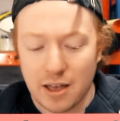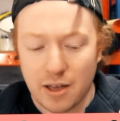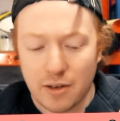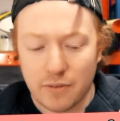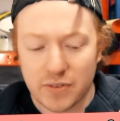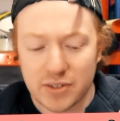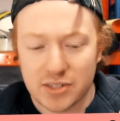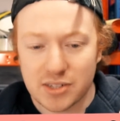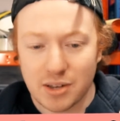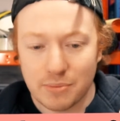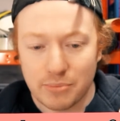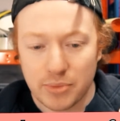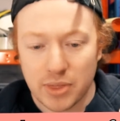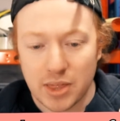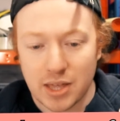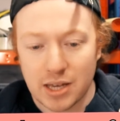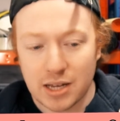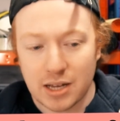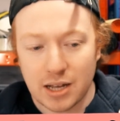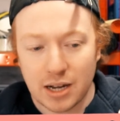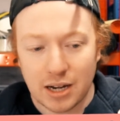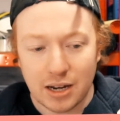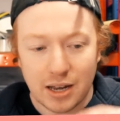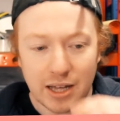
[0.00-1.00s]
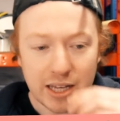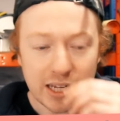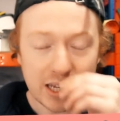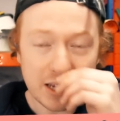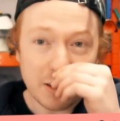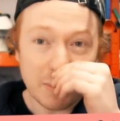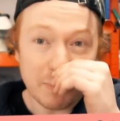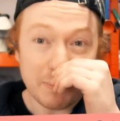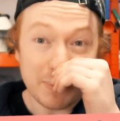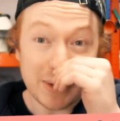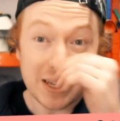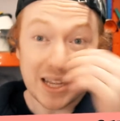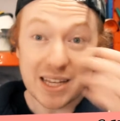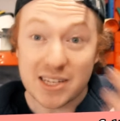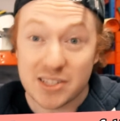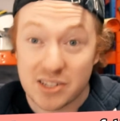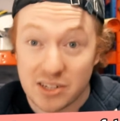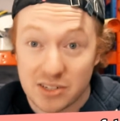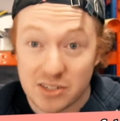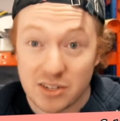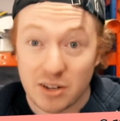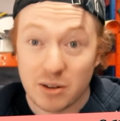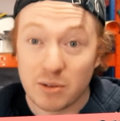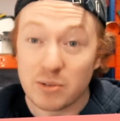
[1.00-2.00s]
For something like
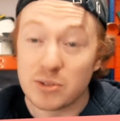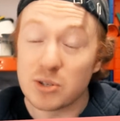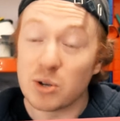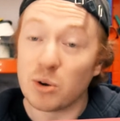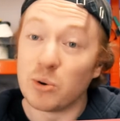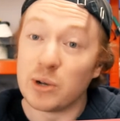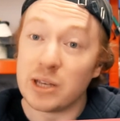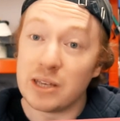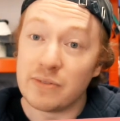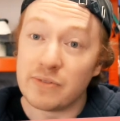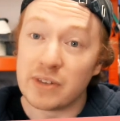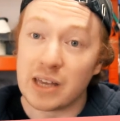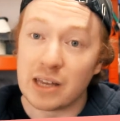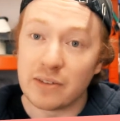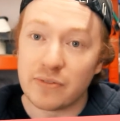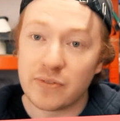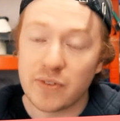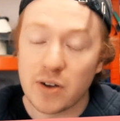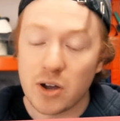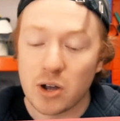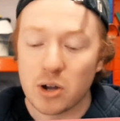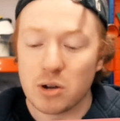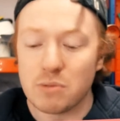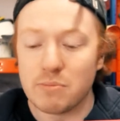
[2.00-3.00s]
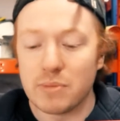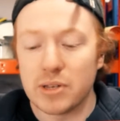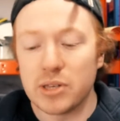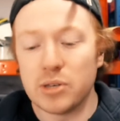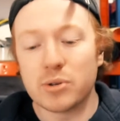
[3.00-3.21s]
Plastizote or EVA foam,